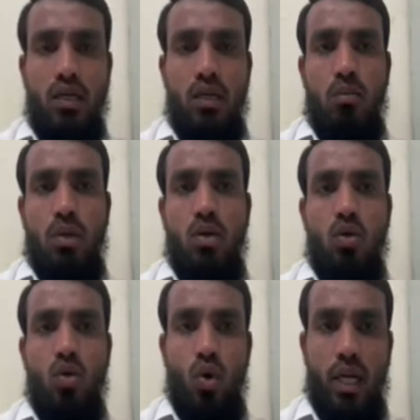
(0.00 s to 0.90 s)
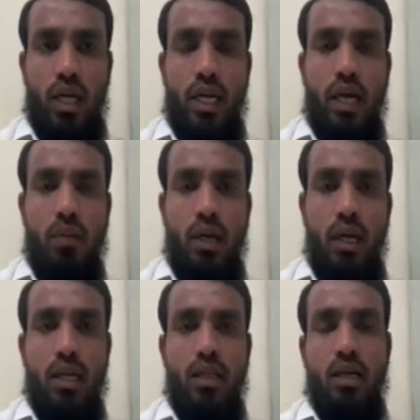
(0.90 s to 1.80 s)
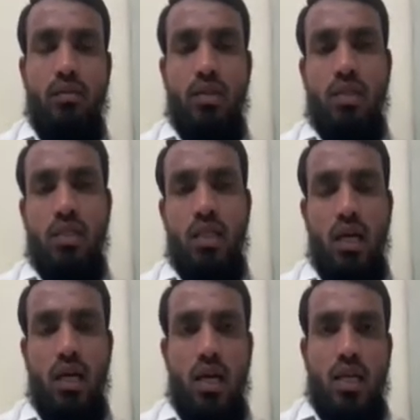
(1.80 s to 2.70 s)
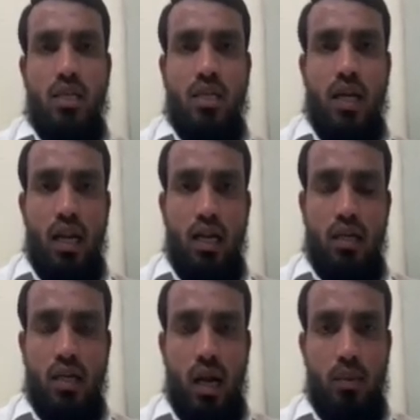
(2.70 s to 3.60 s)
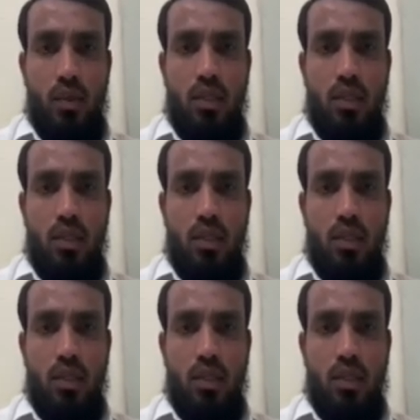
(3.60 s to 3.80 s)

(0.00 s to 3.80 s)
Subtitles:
Number two, collenchyma, and then we'll see the Scralanthyne.